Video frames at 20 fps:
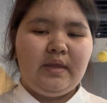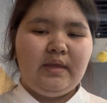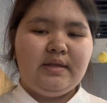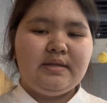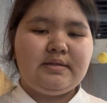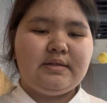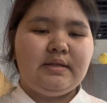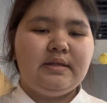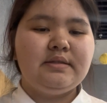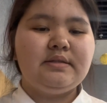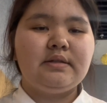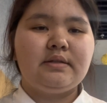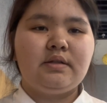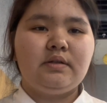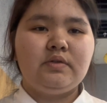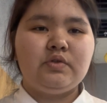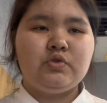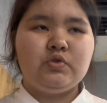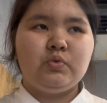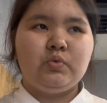is
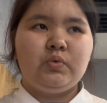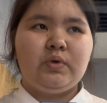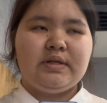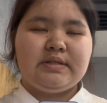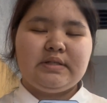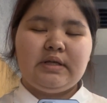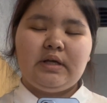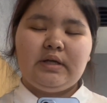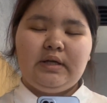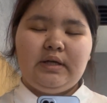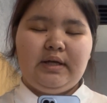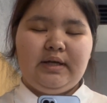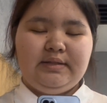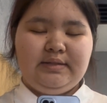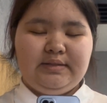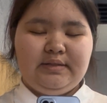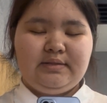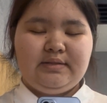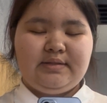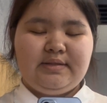integral to Kazakh
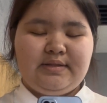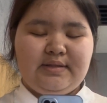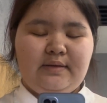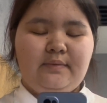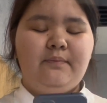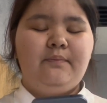identity.